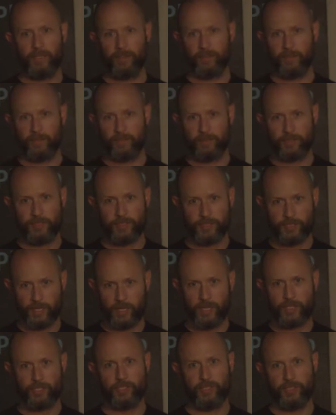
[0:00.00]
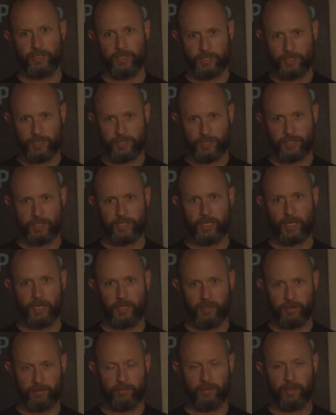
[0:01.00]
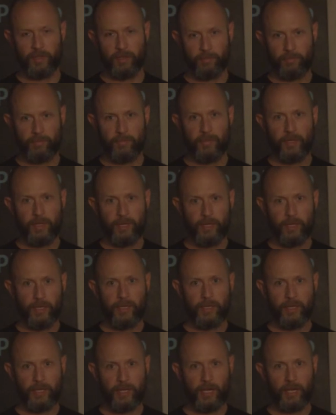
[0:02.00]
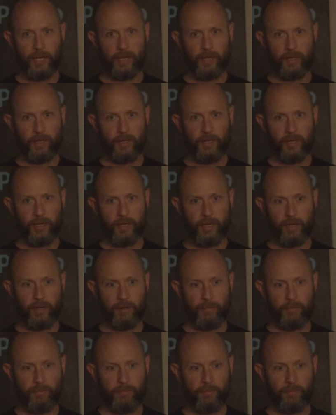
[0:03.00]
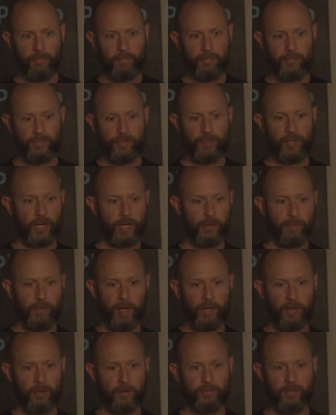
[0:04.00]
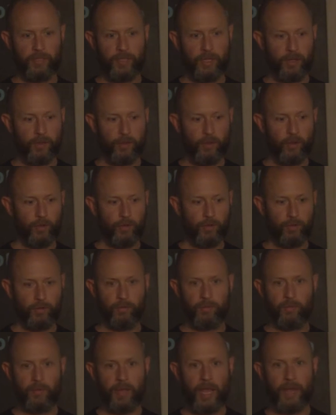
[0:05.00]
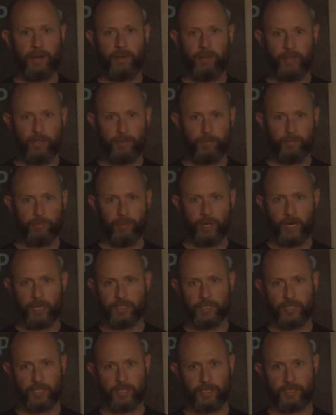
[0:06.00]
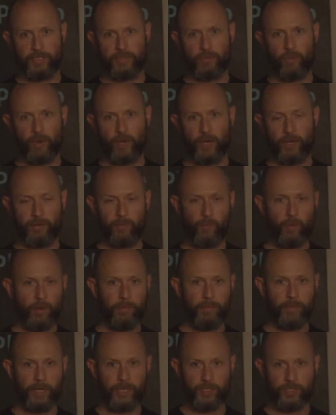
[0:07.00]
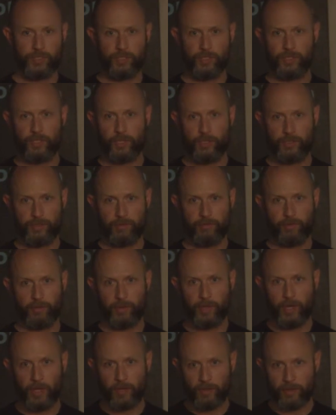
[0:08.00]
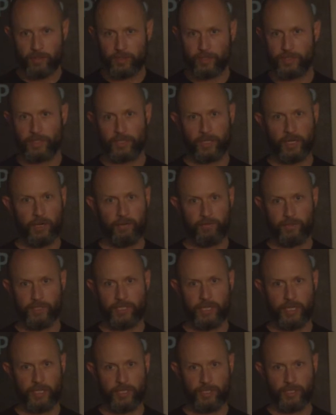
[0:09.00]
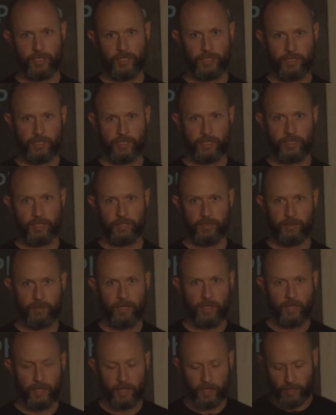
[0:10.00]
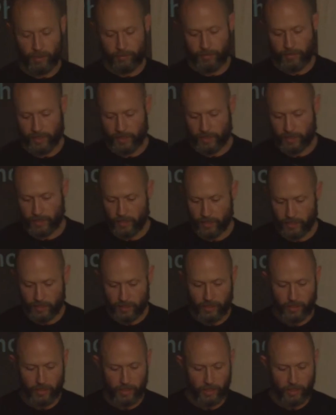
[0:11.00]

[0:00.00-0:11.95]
and there's discussions. It's kind of um, yeah, um, talk about you know the whole editing process, why one picture is chosen from another. It's a conversation. It's a, a big thing.